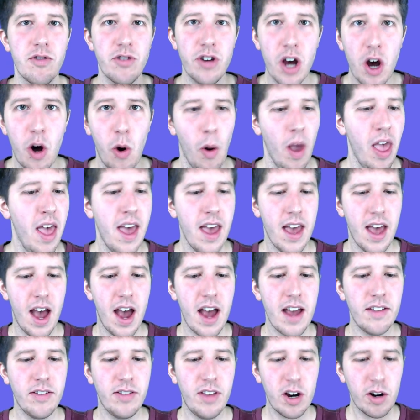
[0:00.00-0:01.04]
No,
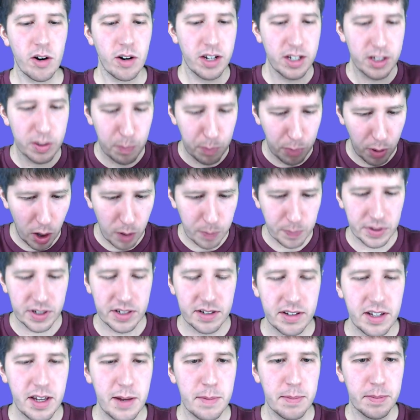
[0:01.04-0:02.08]
there is
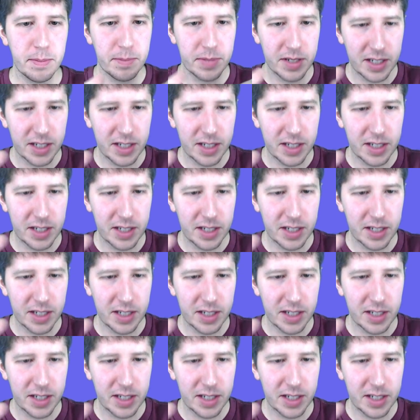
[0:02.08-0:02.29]
purposely